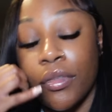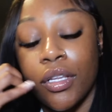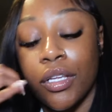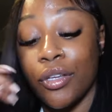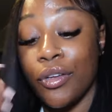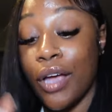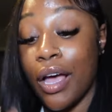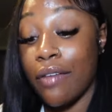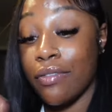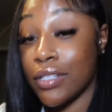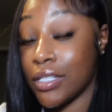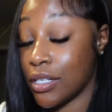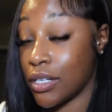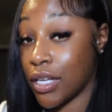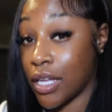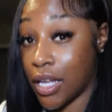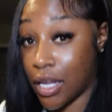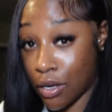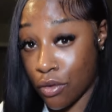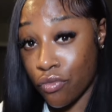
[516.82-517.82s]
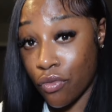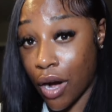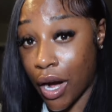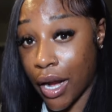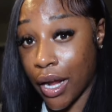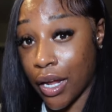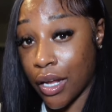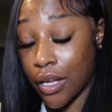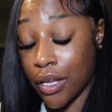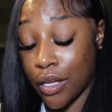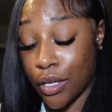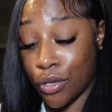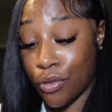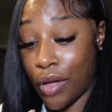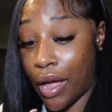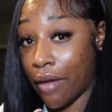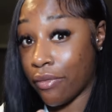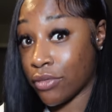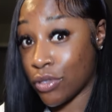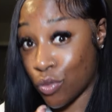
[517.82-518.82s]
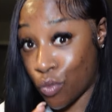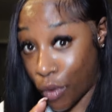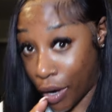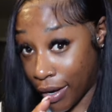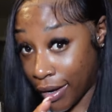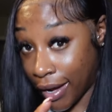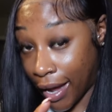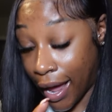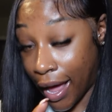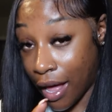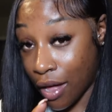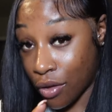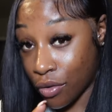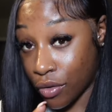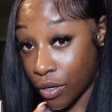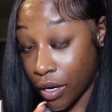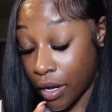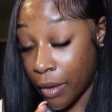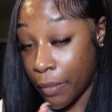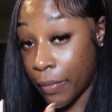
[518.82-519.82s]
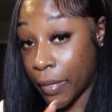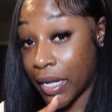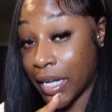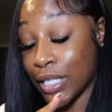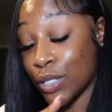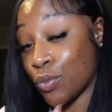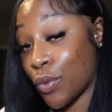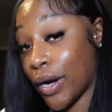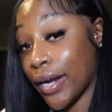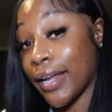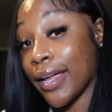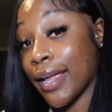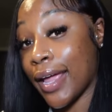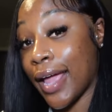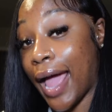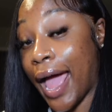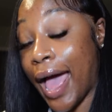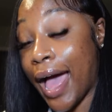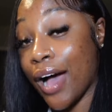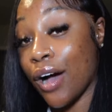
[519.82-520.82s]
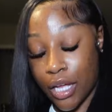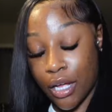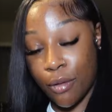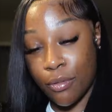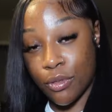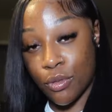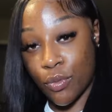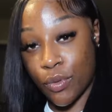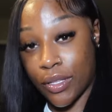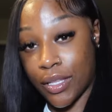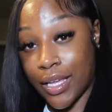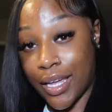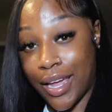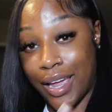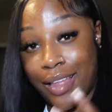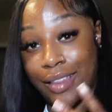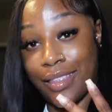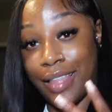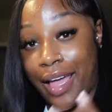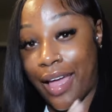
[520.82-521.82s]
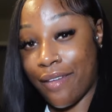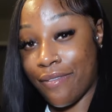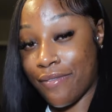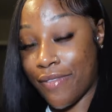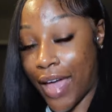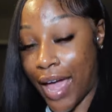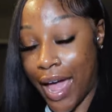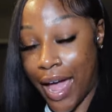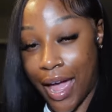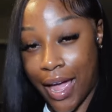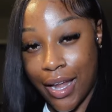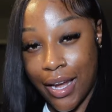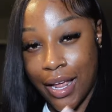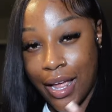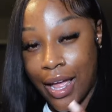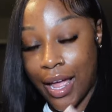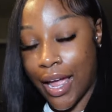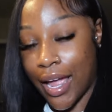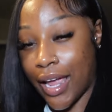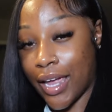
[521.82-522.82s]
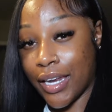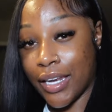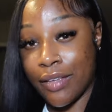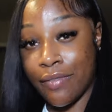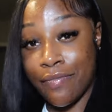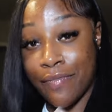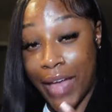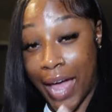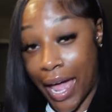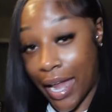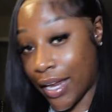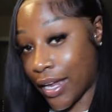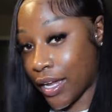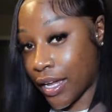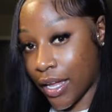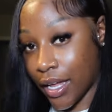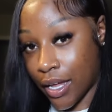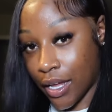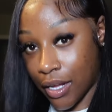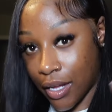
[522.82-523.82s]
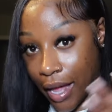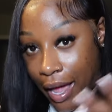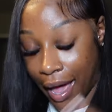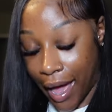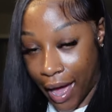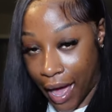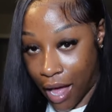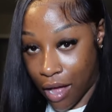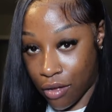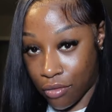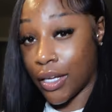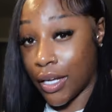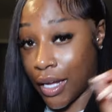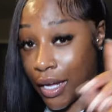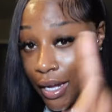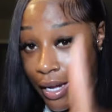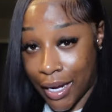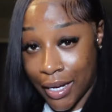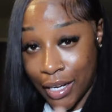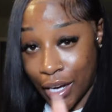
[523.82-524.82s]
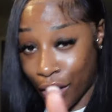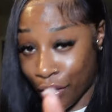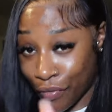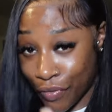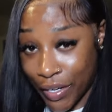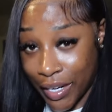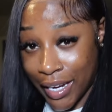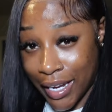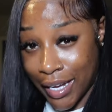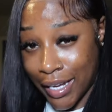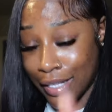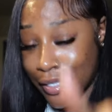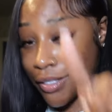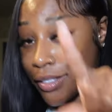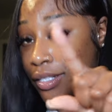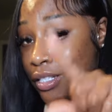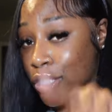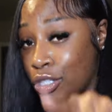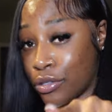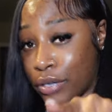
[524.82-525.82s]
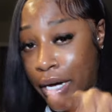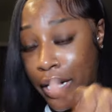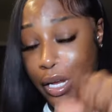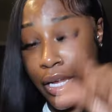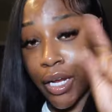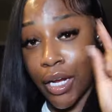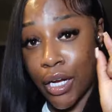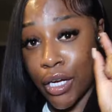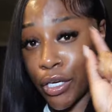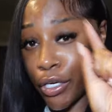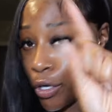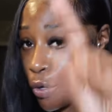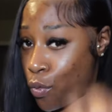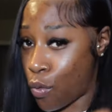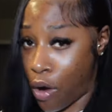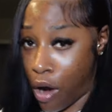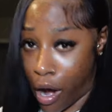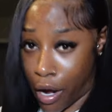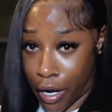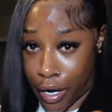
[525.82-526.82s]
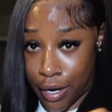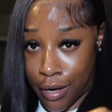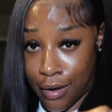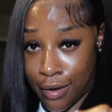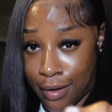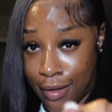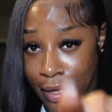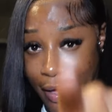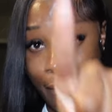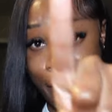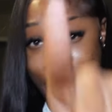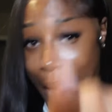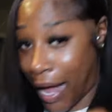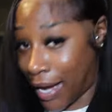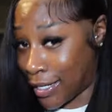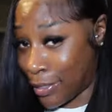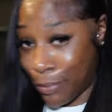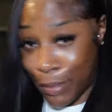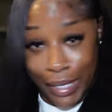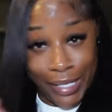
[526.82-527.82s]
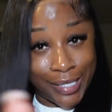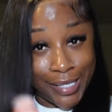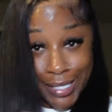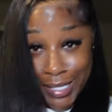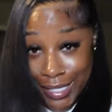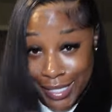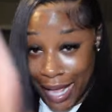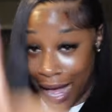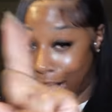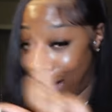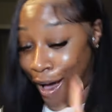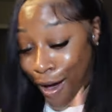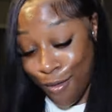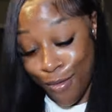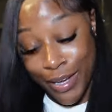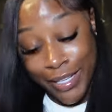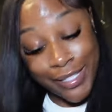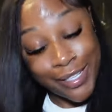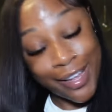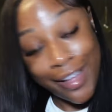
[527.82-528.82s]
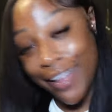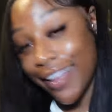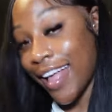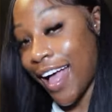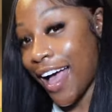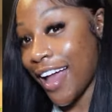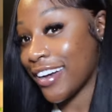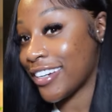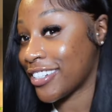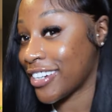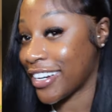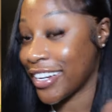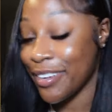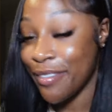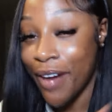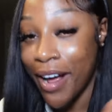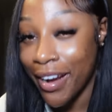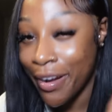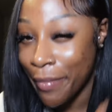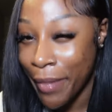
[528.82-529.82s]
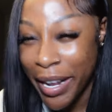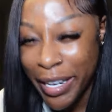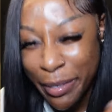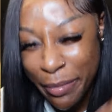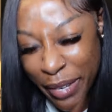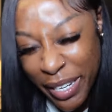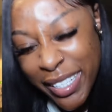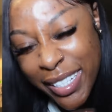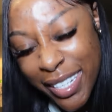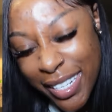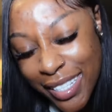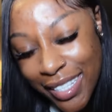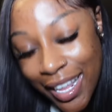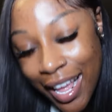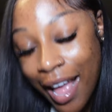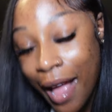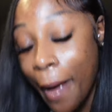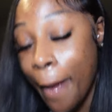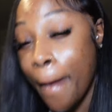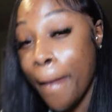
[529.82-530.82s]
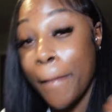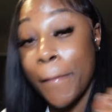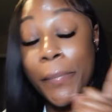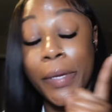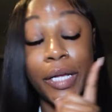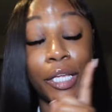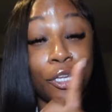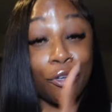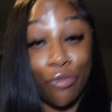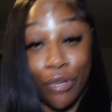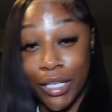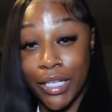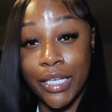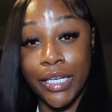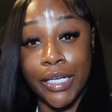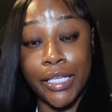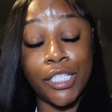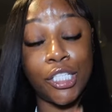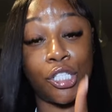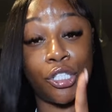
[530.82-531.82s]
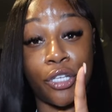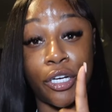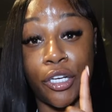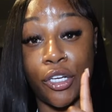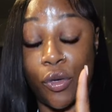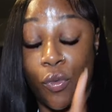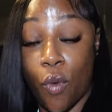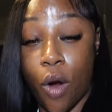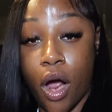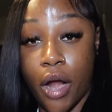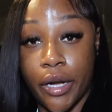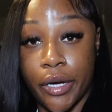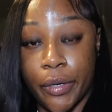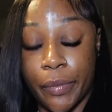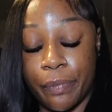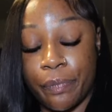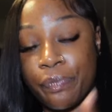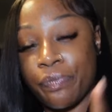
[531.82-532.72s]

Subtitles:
You have to eat right. You have to work out, because working out helps with getting that fat and lymphatic out. And don't forget to drink your water and mind your business. I always tell y'all to drink your water and mind your business, but you really need to drink your water.